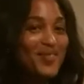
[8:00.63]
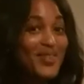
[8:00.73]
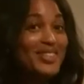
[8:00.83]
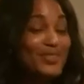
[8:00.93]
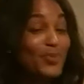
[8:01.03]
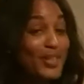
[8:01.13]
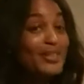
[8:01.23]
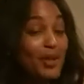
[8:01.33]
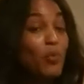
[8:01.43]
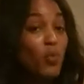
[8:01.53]
with,
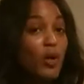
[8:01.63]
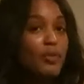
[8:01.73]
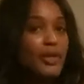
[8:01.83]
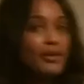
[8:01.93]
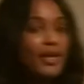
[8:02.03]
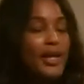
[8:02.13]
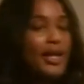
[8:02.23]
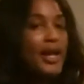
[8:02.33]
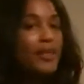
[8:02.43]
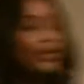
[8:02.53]
with some woman.
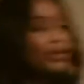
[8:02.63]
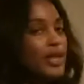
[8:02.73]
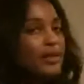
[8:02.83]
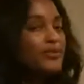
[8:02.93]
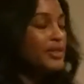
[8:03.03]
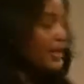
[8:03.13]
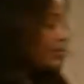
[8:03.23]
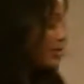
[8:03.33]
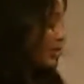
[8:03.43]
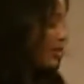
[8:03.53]
And there are a lot of
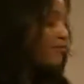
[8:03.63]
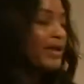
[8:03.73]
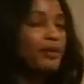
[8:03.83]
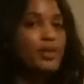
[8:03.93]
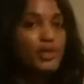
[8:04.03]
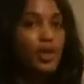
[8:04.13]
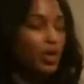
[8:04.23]
secrets that our families are